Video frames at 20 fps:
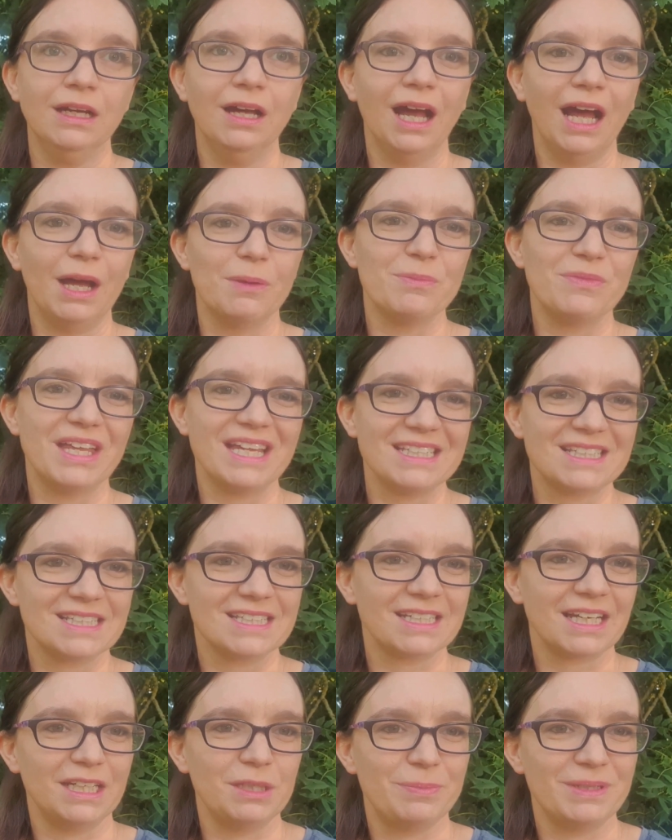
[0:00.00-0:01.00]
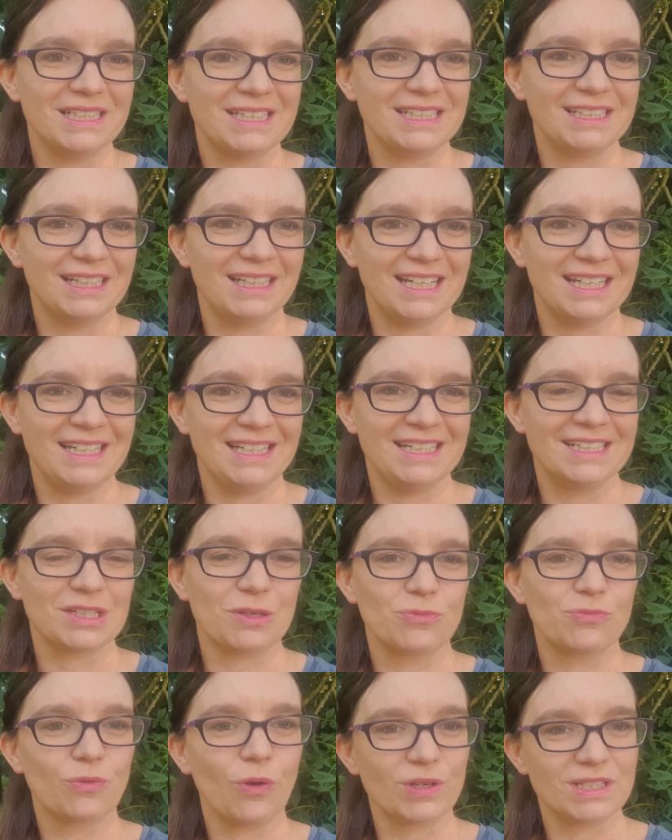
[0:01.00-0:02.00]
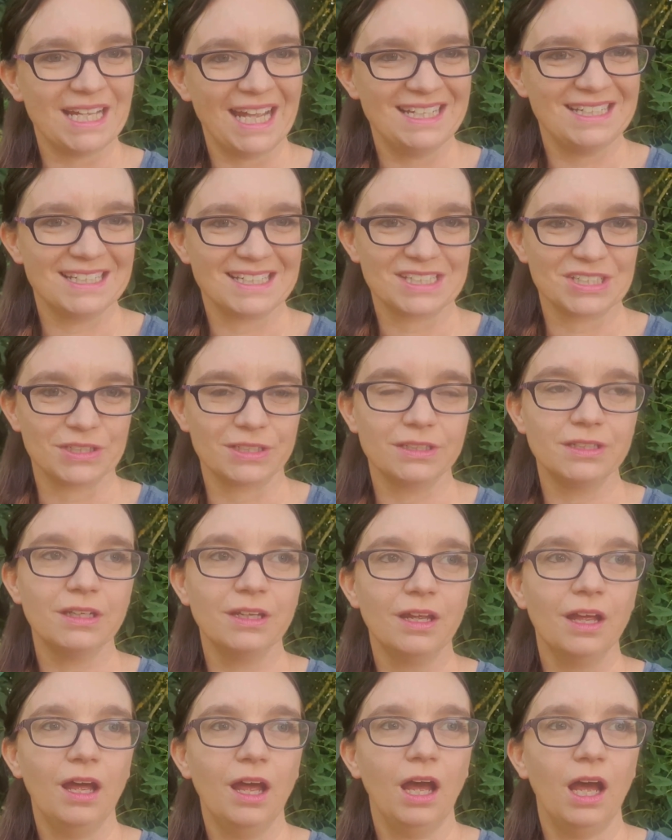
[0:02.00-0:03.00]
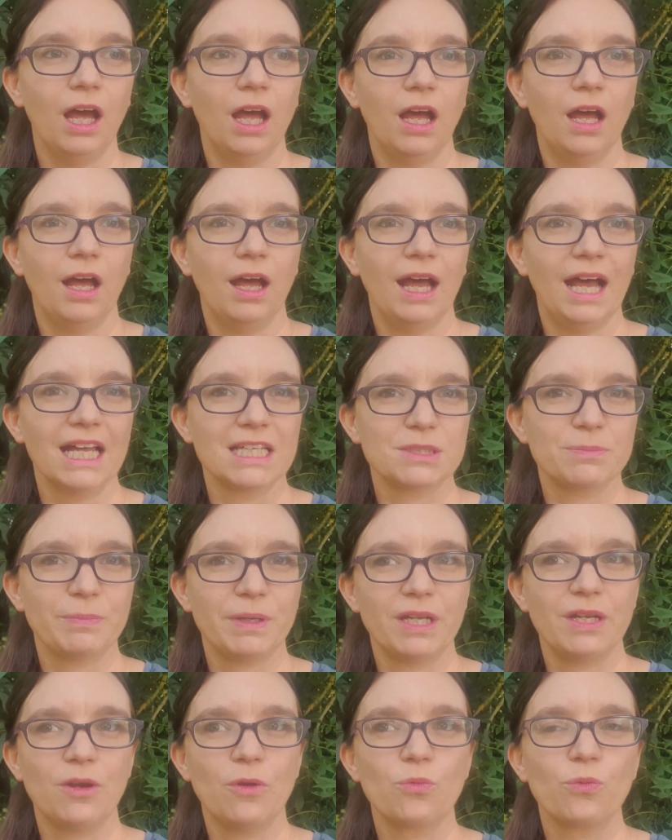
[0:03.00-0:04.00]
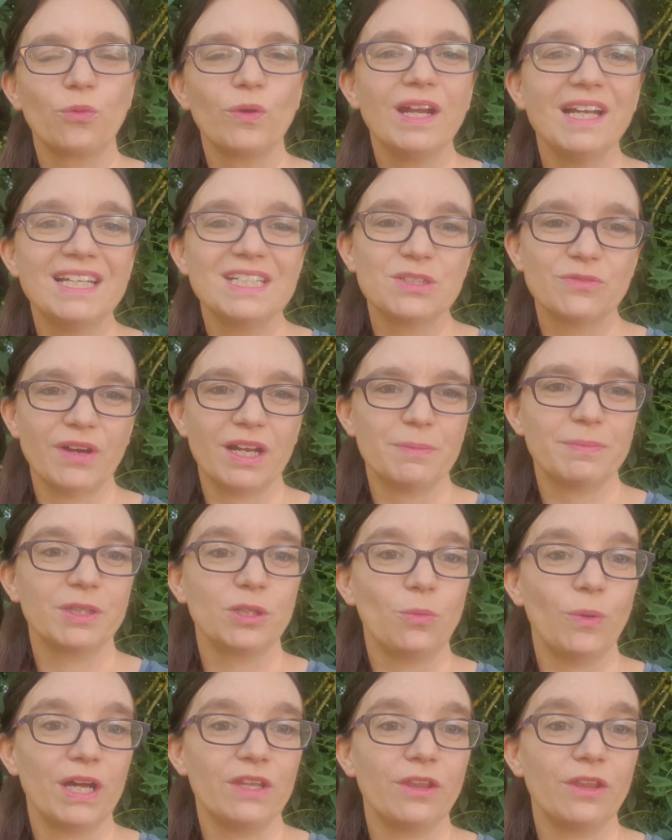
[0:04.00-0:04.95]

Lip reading: Their sustainability lead, Rod Henderson, has been really developing the way